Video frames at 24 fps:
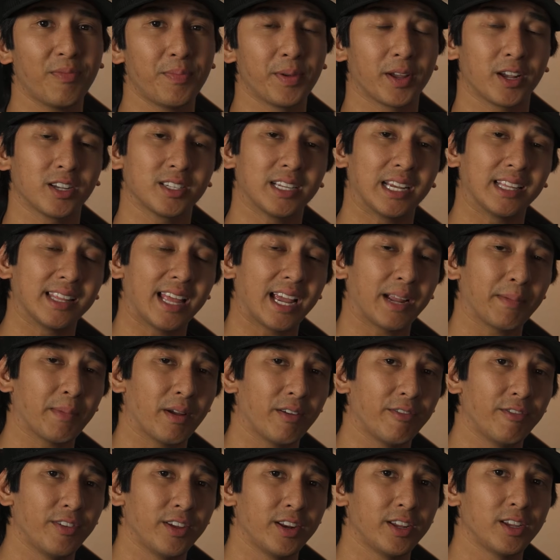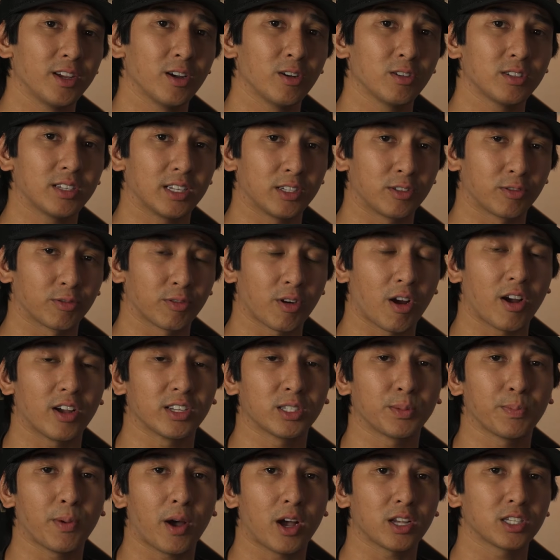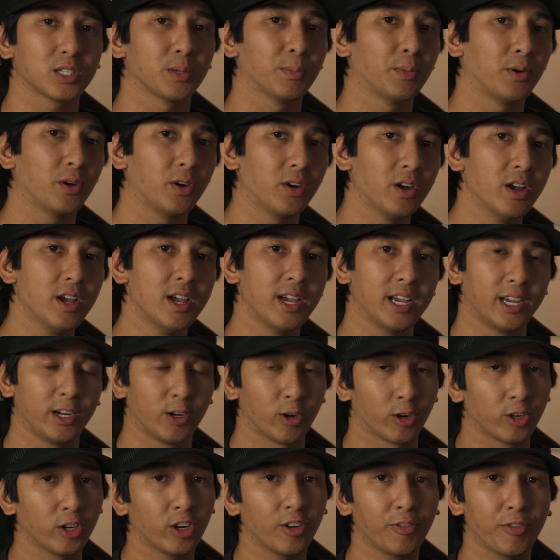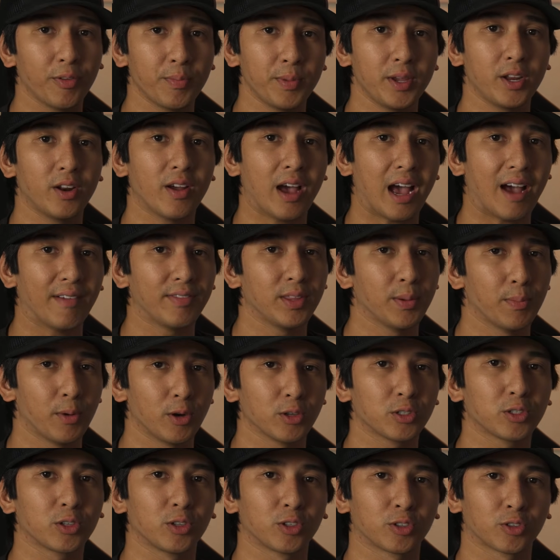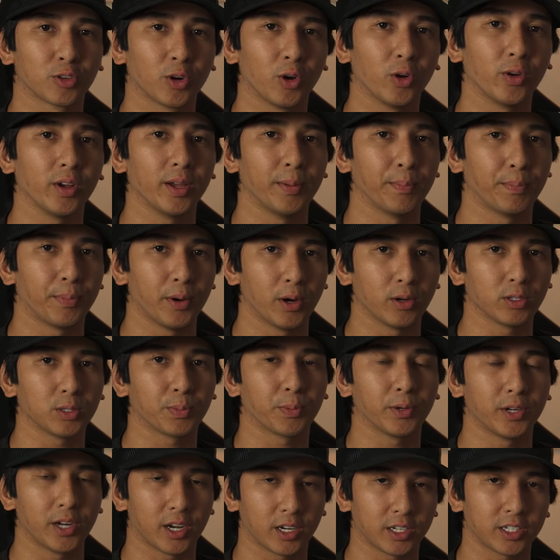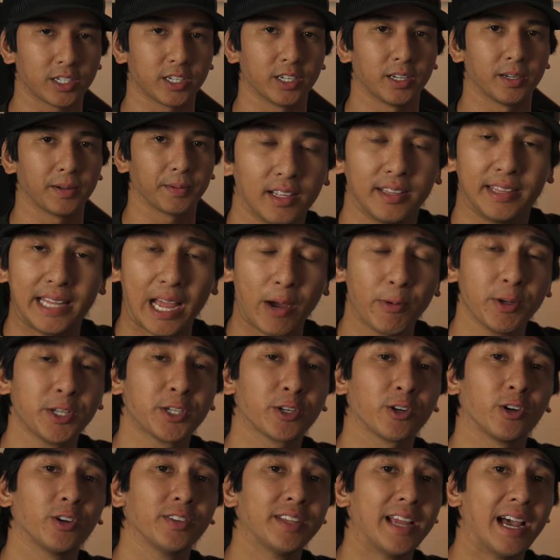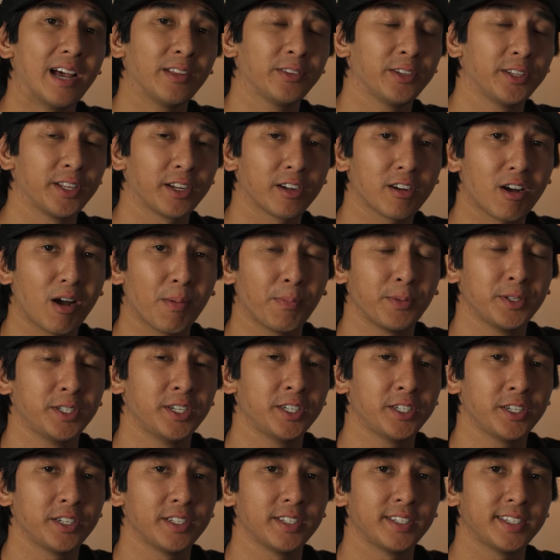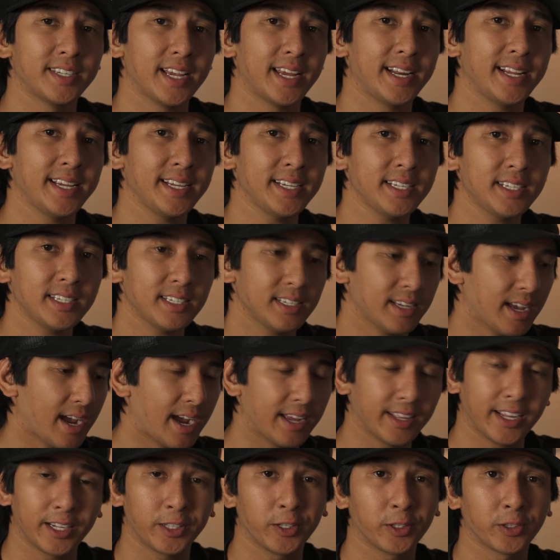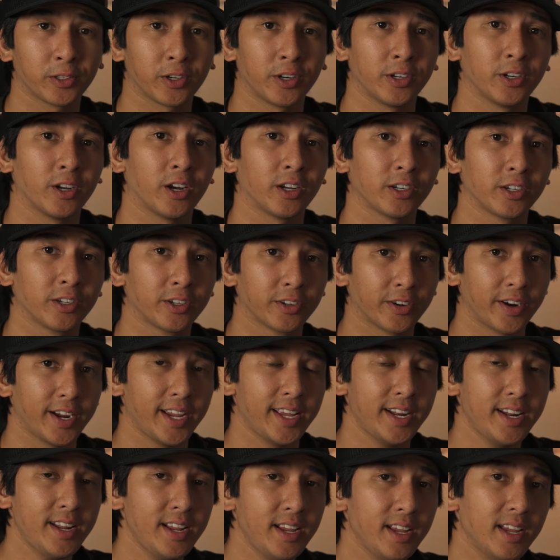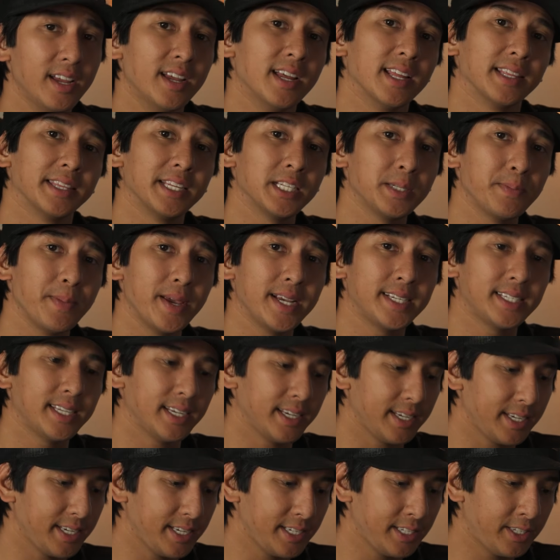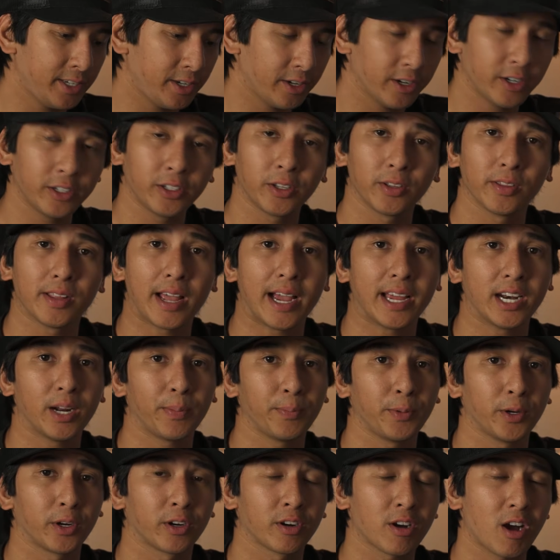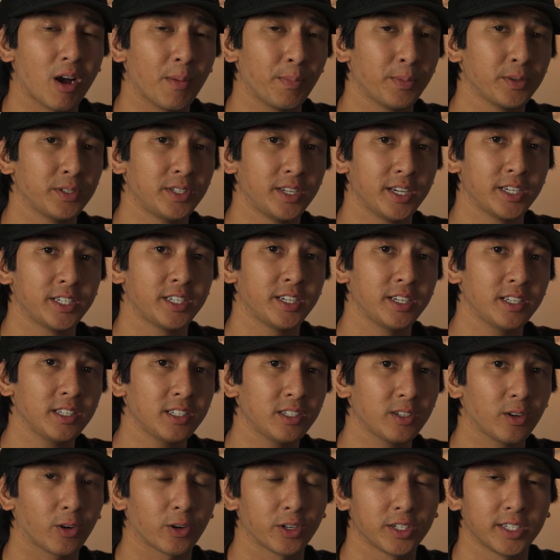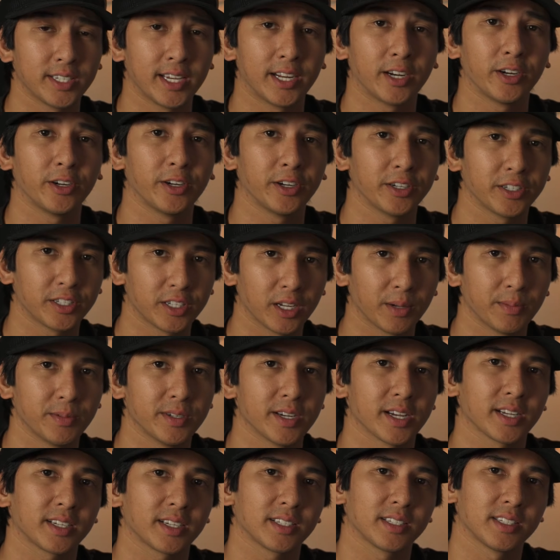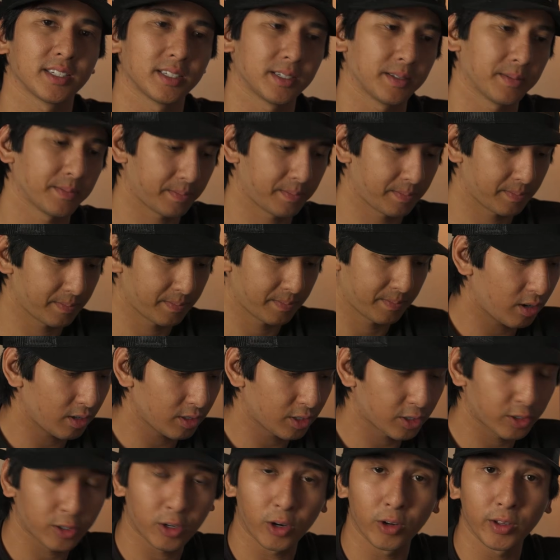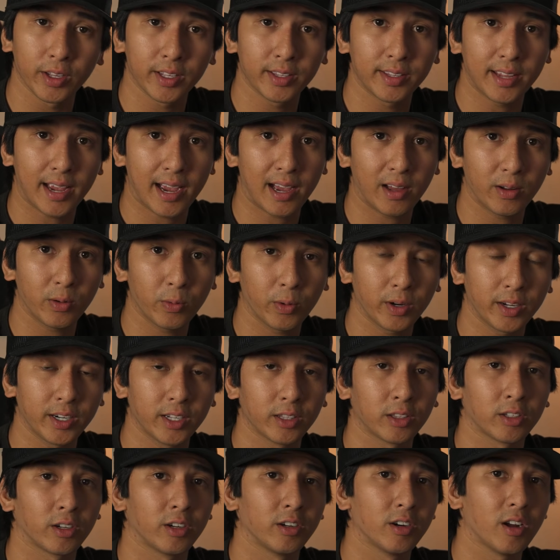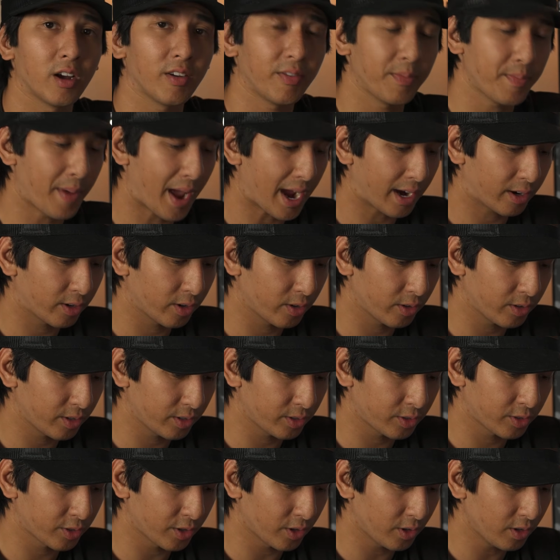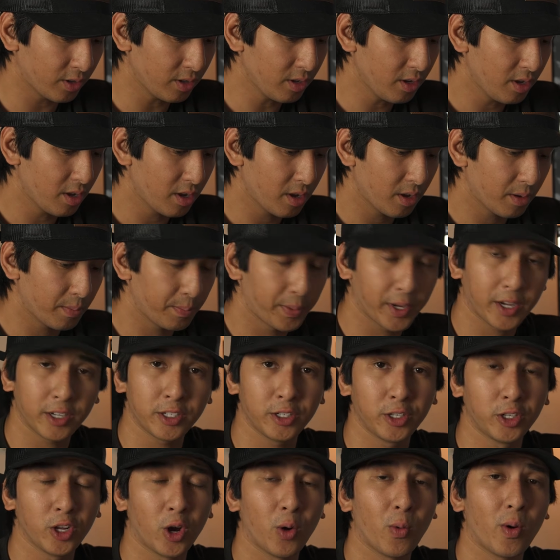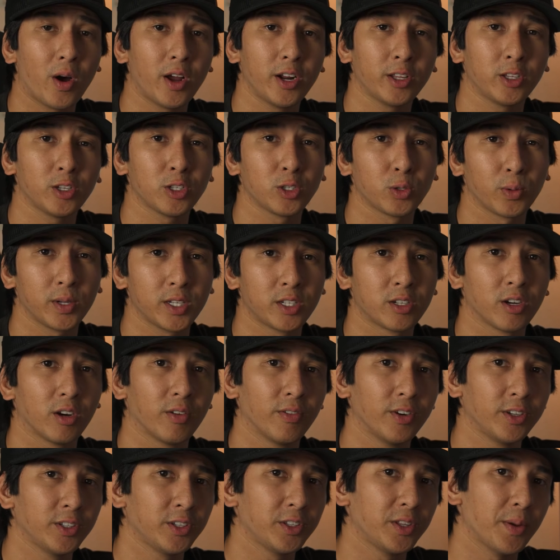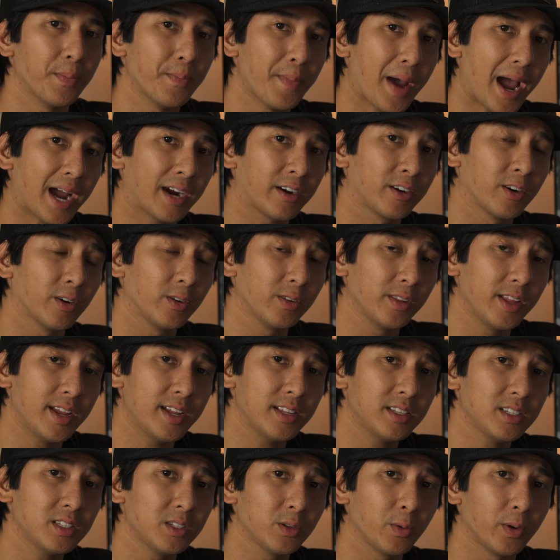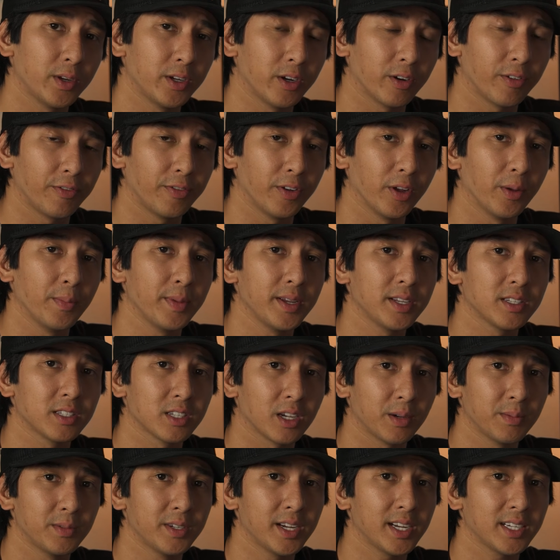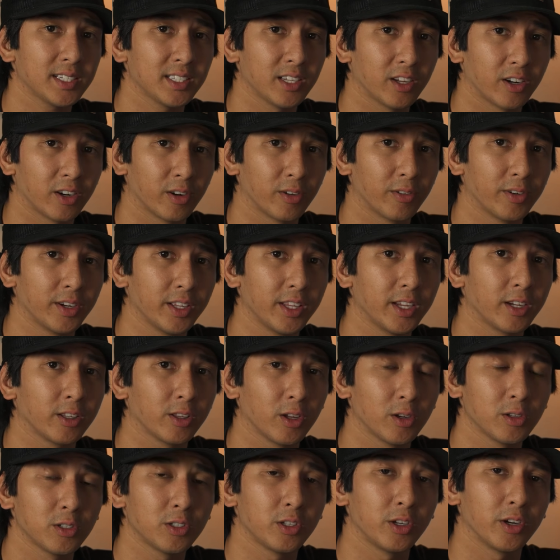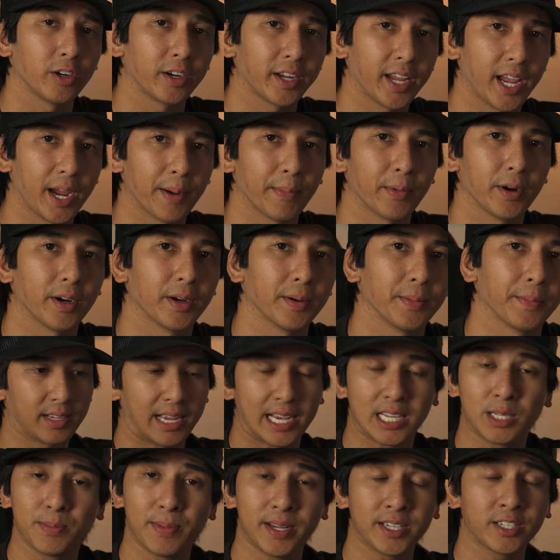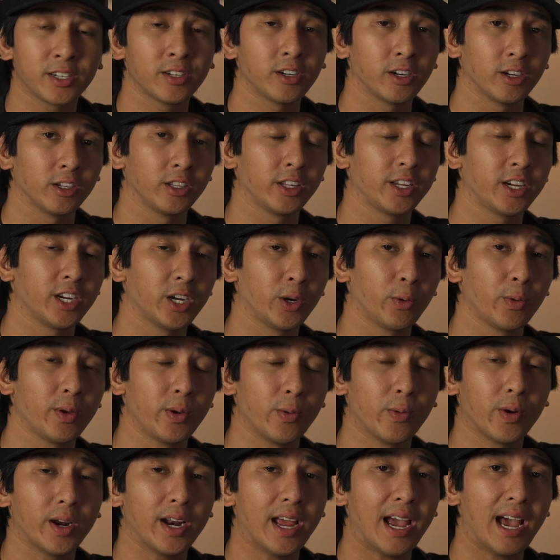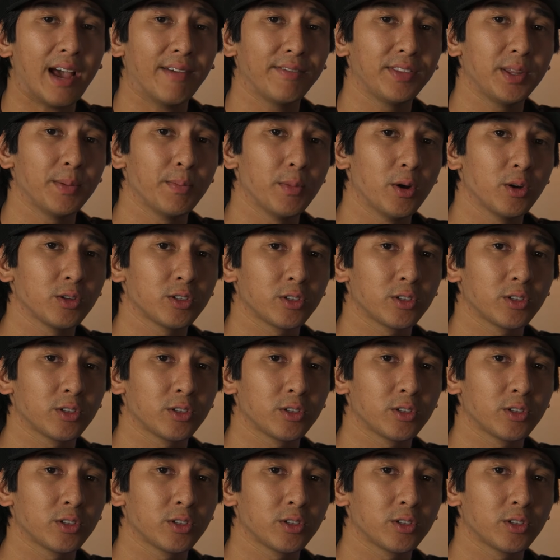because I like my videos as raw as possible in order for me to have the most control in post-production. Now we scroll down to the composition settings. I like to turn on grid. This makes it easier to line up your compositions or center your subjects. Scrolling down, we're gonna turn off macro control because you don't want it to switch over to the macro lens when you're filming subjects that are really close to your camera. As mentioned earlier, we want to have the most